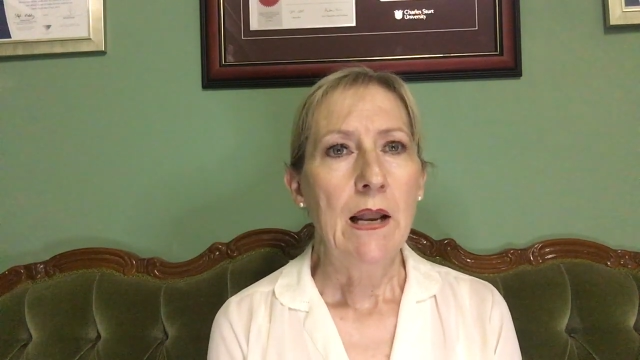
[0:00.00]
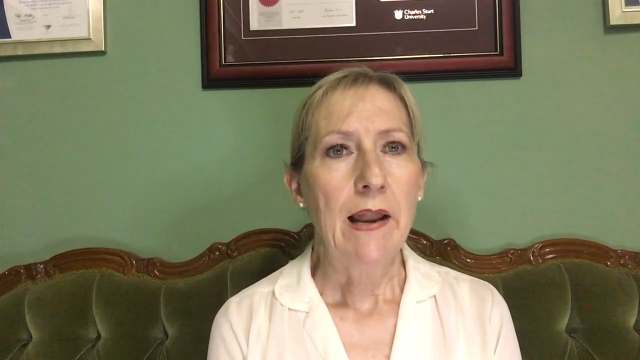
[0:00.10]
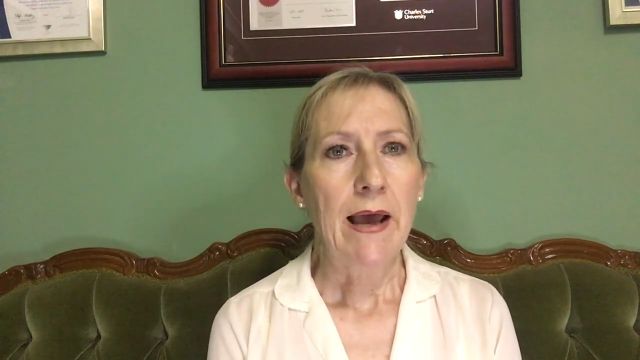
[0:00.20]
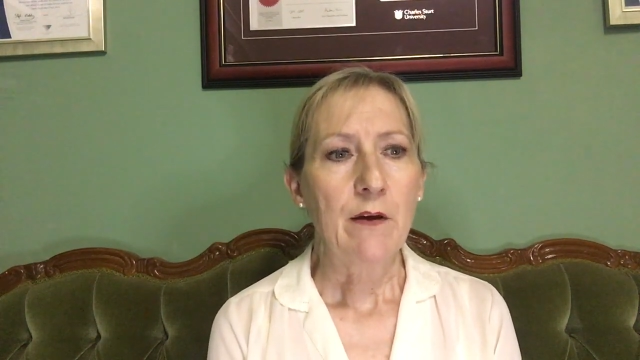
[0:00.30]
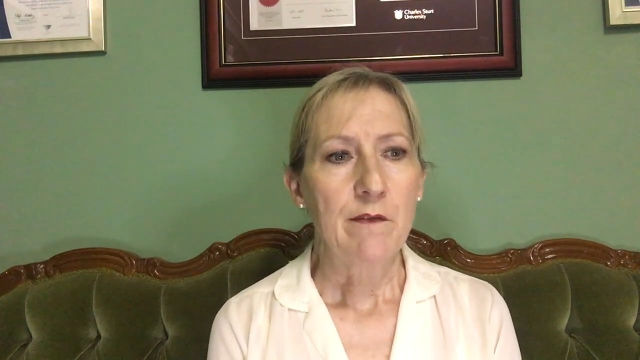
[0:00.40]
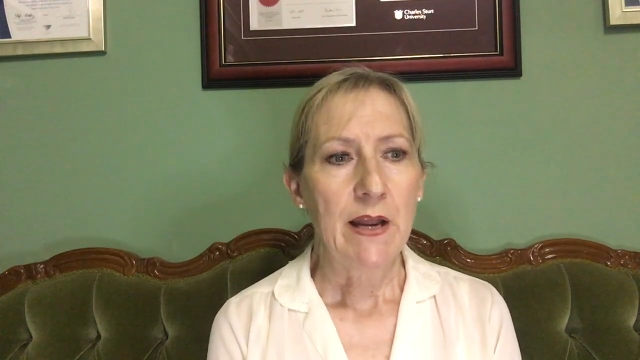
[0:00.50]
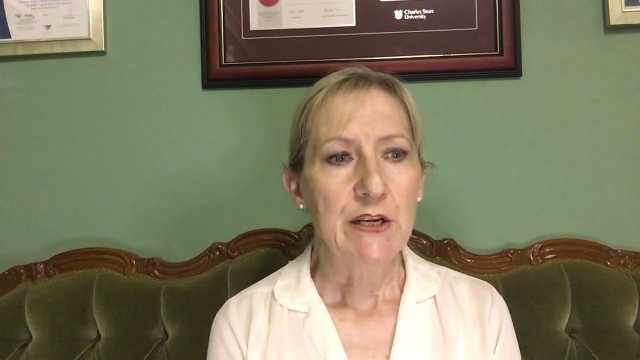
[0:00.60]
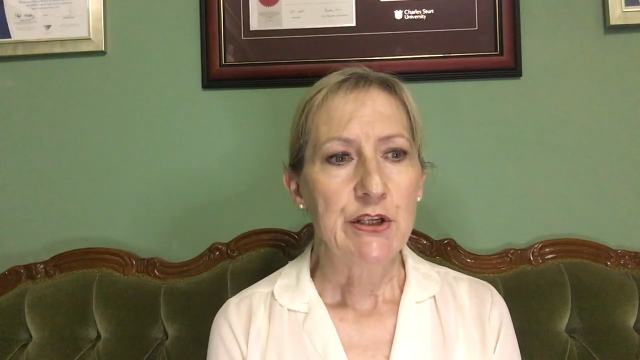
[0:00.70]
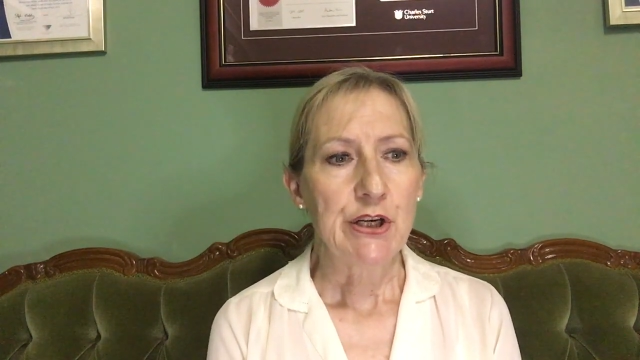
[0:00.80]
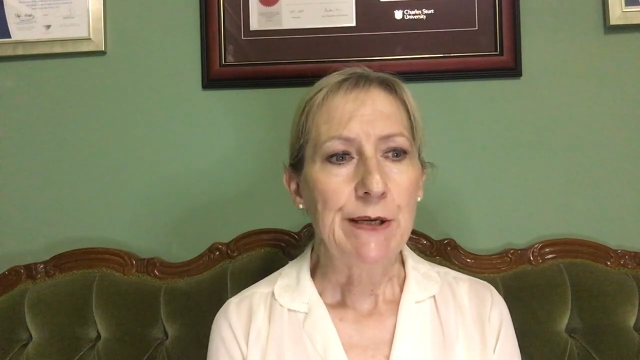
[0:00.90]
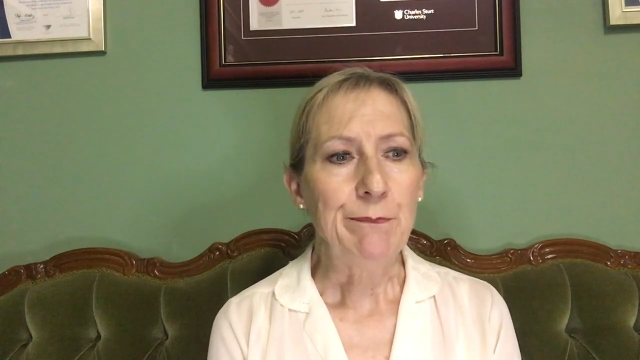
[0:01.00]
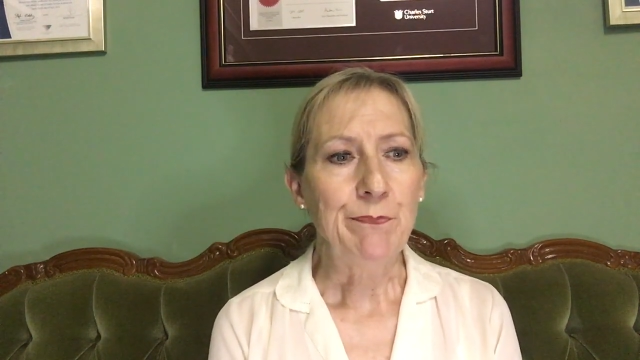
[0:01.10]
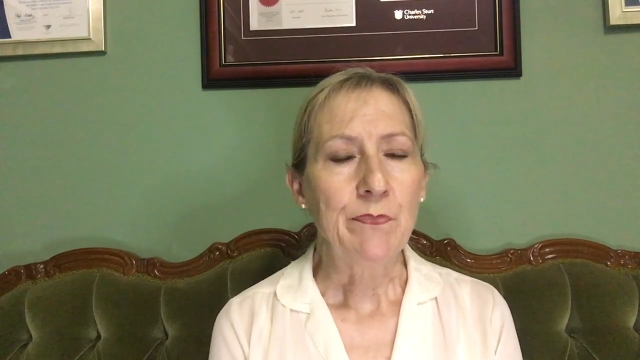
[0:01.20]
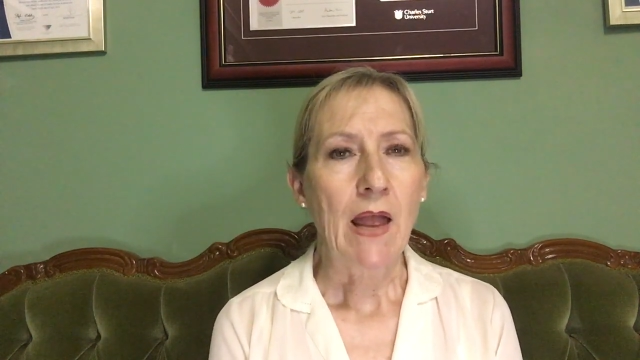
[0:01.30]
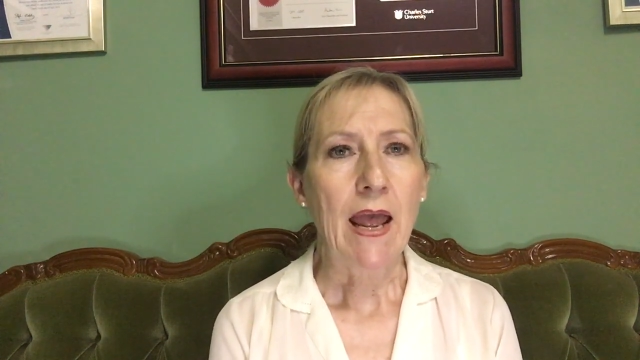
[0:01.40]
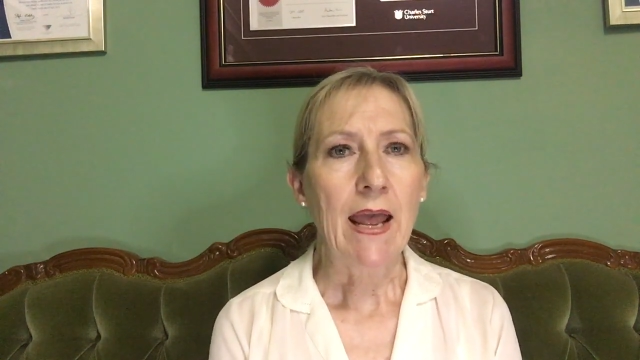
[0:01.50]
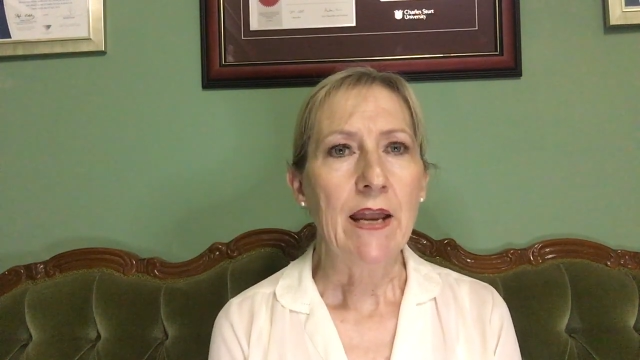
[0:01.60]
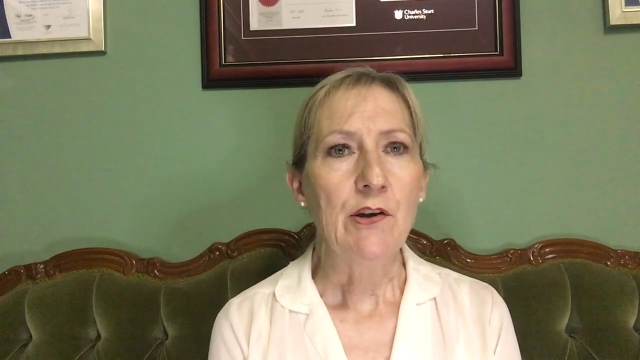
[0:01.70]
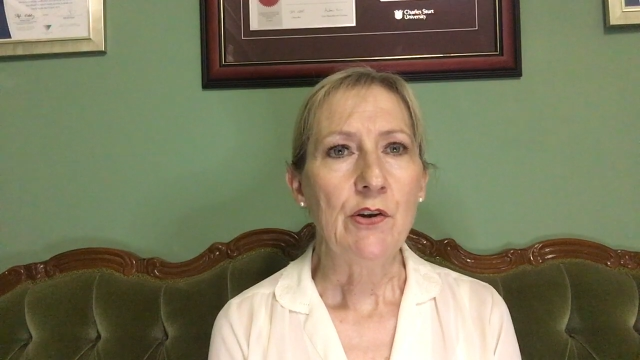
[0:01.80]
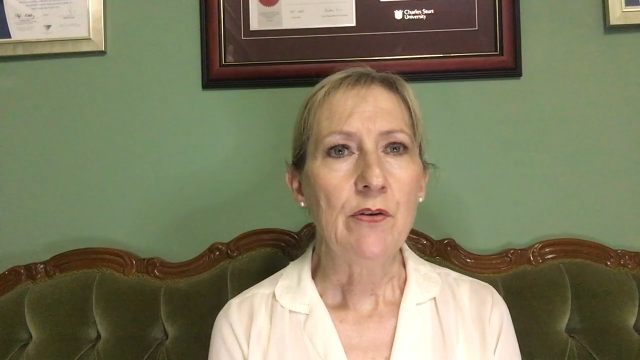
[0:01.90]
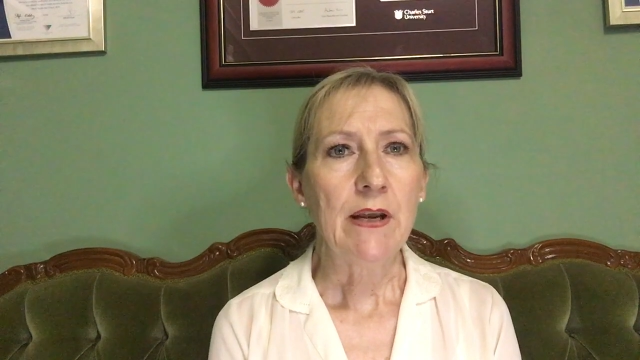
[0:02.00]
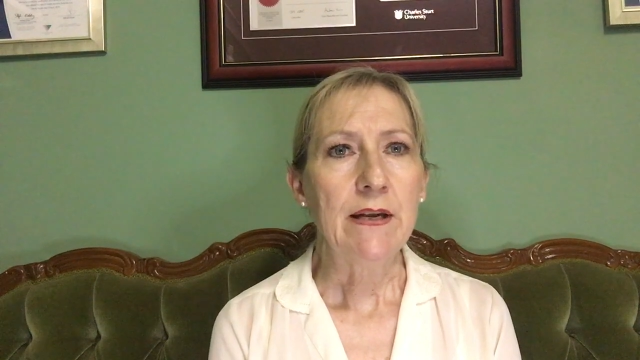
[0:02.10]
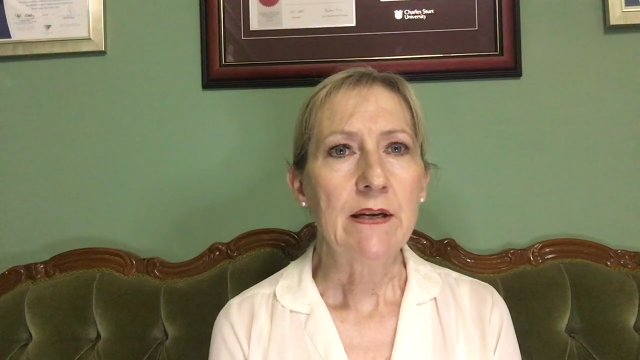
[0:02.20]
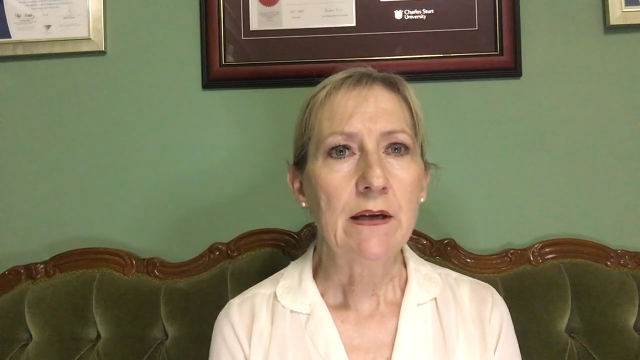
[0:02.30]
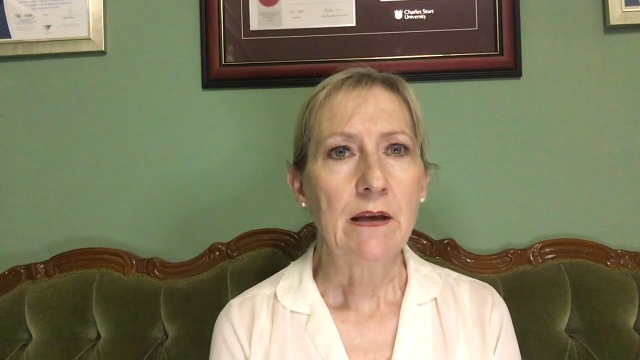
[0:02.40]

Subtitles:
lack of energy and you need